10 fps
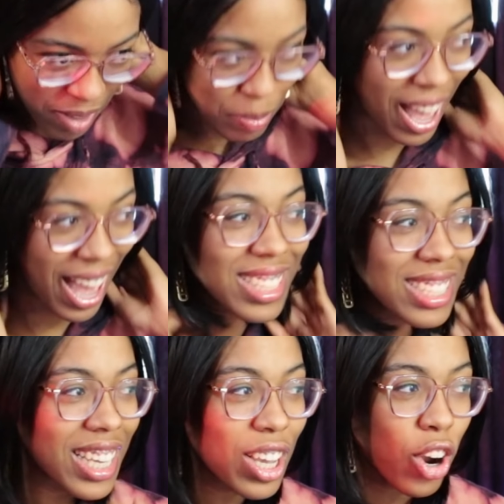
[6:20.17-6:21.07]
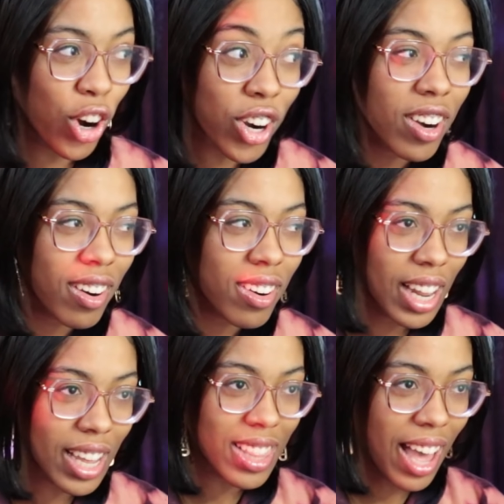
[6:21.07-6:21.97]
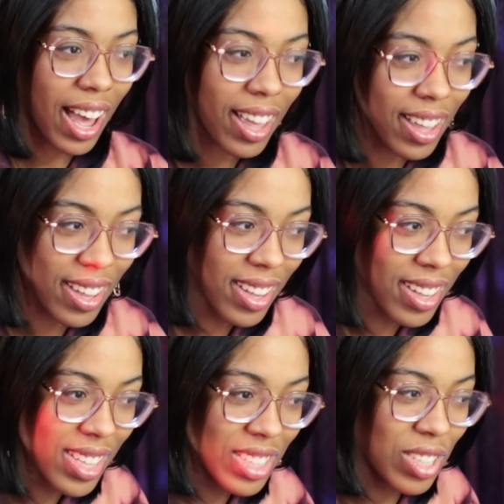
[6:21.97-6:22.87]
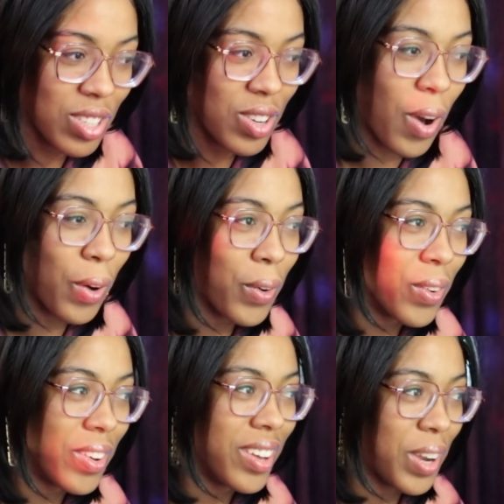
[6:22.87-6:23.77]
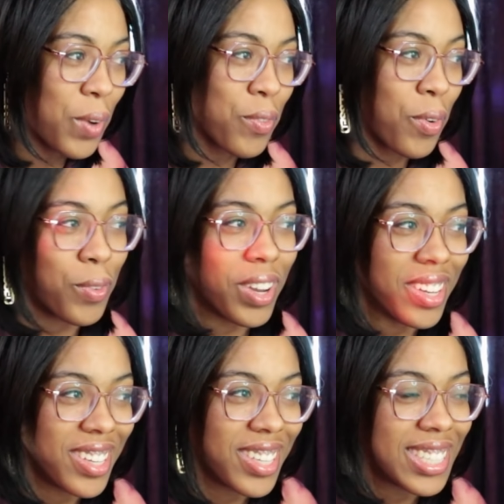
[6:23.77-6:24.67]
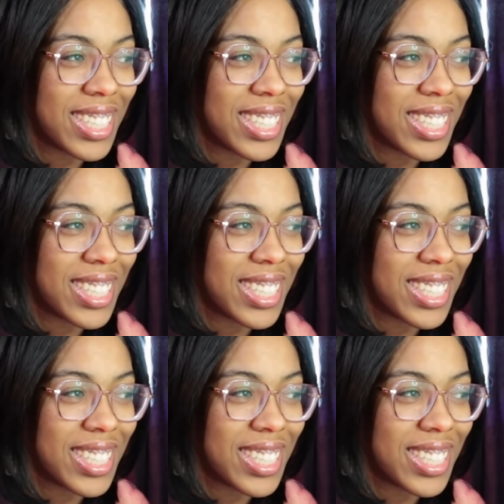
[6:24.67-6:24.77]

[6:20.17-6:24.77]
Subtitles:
but has he heard her like that to know for real?